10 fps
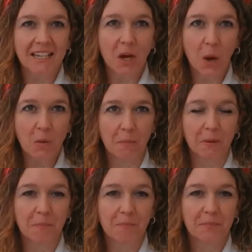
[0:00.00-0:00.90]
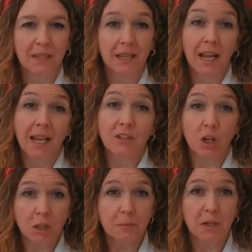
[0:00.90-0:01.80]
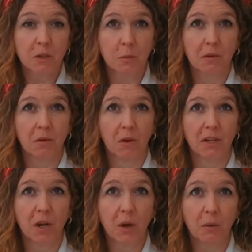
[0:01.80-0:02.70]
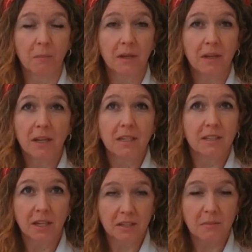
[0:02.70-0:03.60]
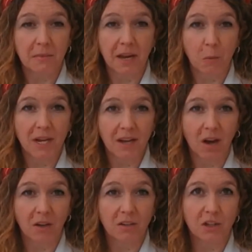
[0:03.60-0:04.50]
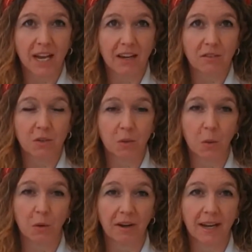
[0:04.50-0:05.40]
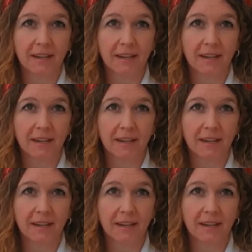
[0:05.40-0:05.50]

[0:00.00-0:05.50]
at Home. Just because we're all at home doesn't mean we can't share a story.